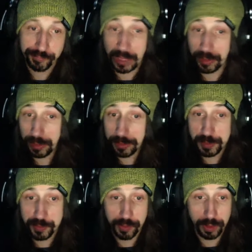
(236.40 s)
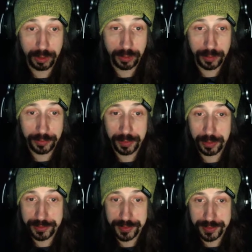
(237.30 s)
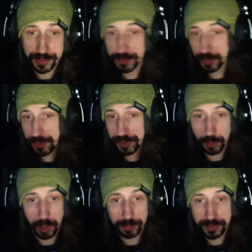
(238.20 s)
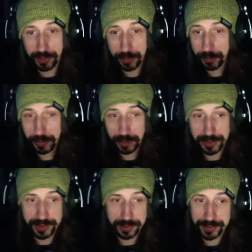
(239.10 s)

That was before our healthcare systems were swamped and we realized it was